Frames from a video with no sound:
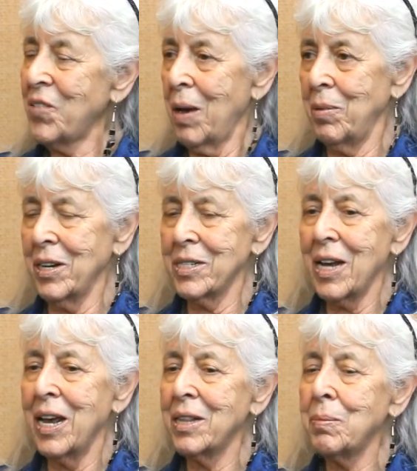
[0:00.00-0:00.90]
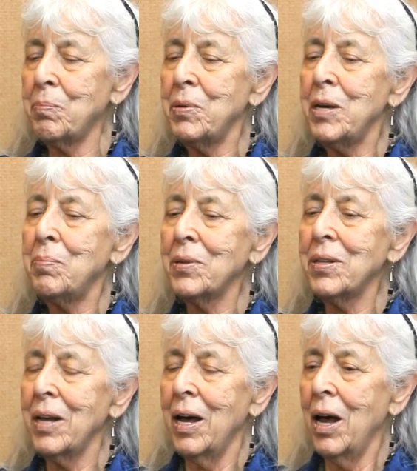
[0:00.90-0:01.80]
Fabulous, and the
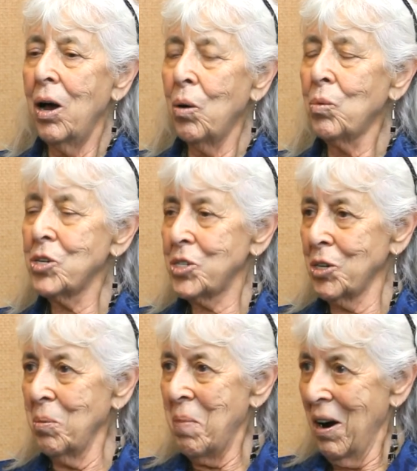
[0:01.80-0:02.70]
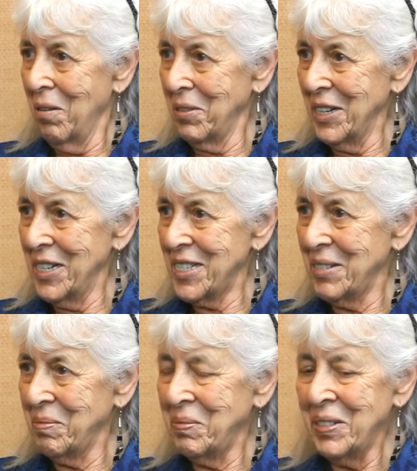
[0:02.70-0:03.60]
people were so marvelous.
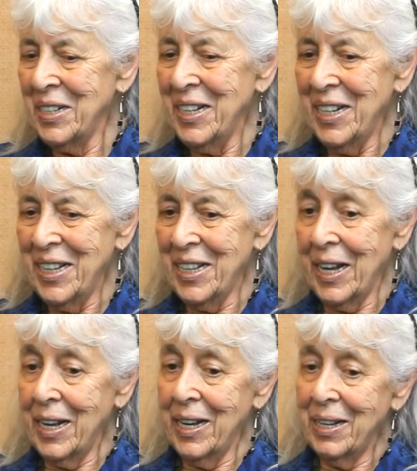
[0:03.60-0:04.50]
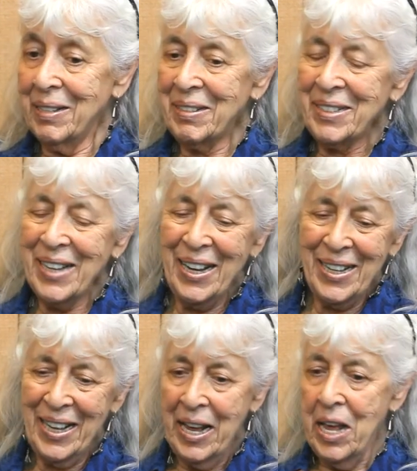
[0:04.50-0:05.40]
They,
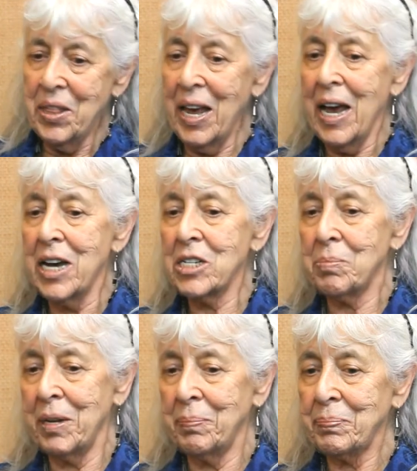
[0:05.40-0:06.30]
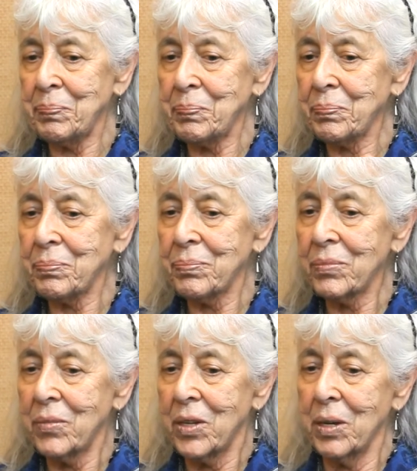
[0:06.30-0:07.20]
they asked me
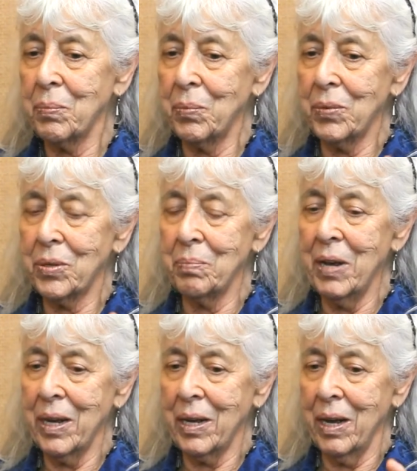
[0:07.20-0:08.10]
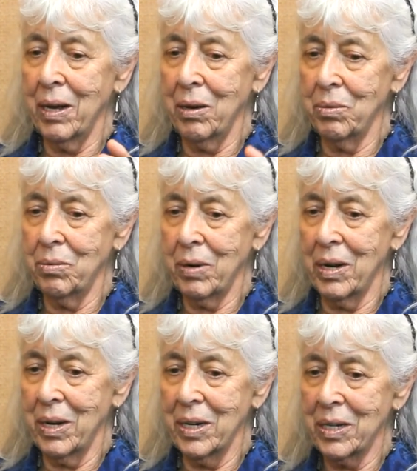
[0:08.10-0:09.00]
to make
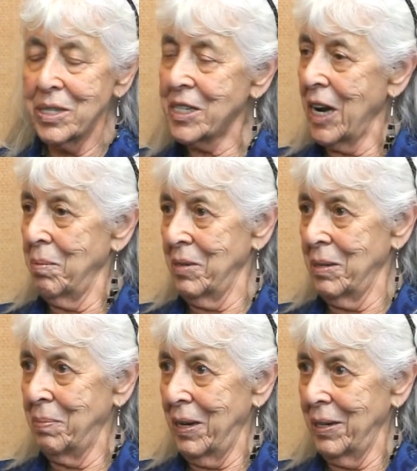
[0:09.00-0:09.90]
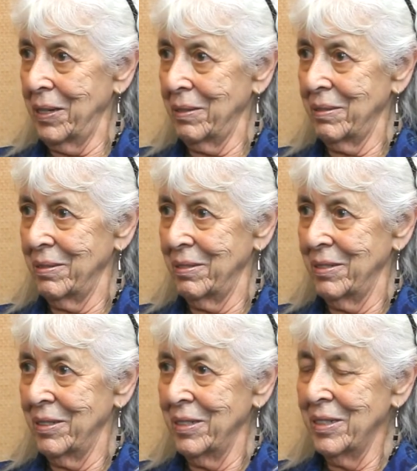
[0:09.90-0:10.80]
a little statement about it.
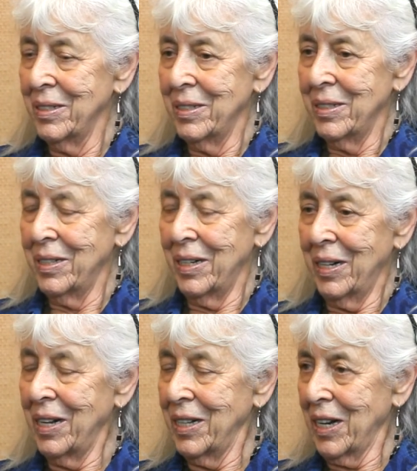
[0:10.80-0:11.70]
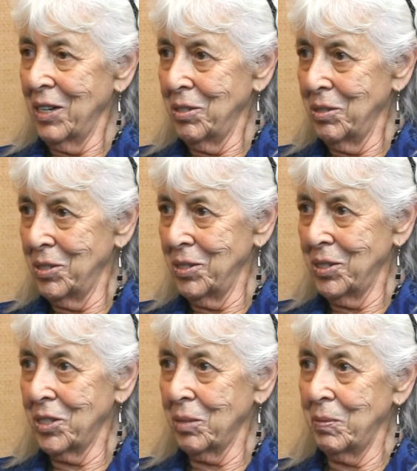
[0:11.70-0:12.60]
And I think I told you
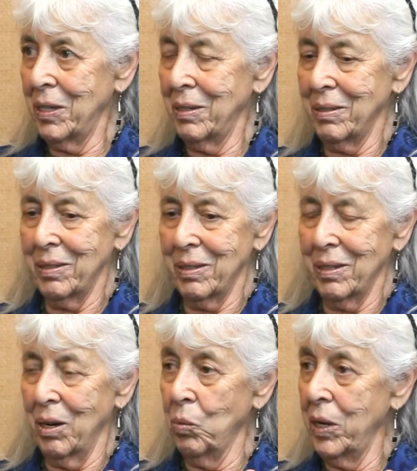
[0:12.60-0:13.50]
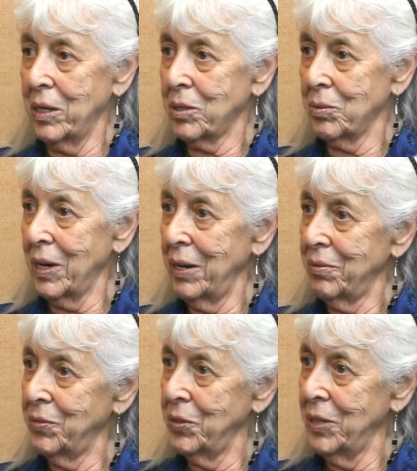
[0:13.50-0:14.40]
it took me a week to write a
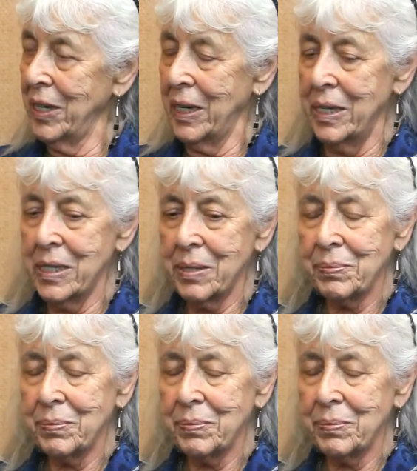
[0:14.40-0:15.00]
few lines.